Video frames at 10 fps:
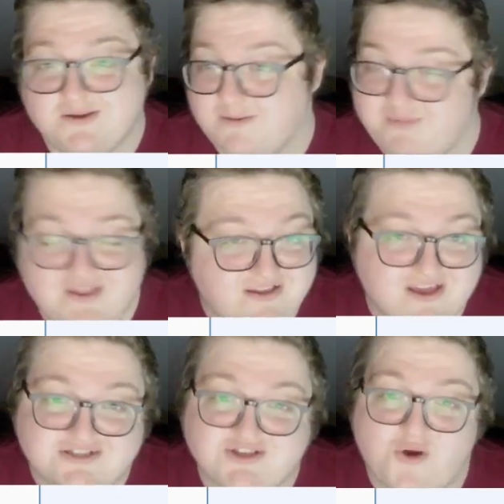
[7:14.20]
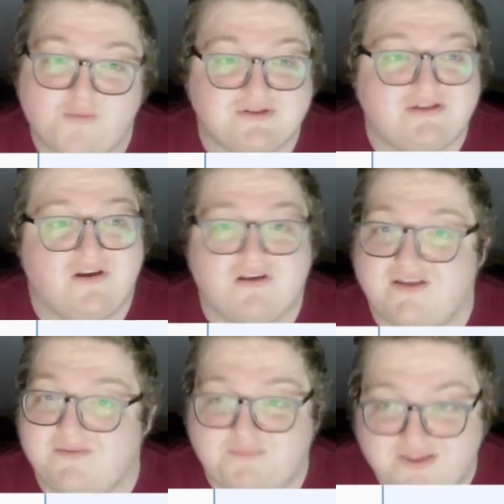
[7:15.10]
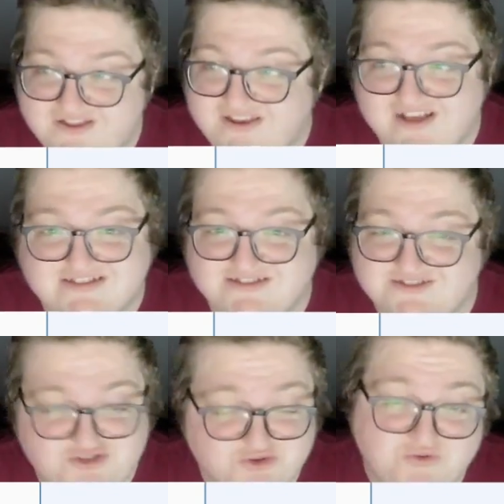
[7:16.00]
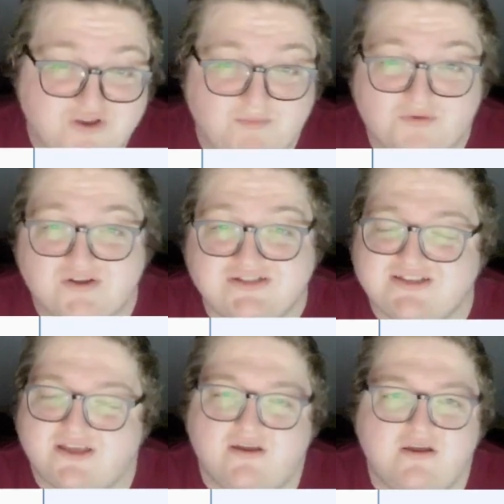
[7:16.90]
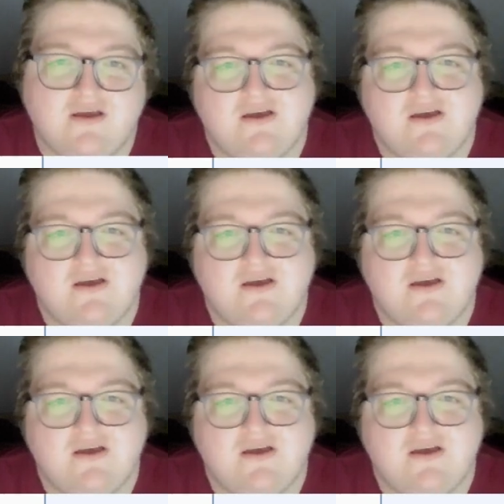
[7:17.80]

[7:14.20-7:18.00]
be the next Kopitar and be the next true #1 center.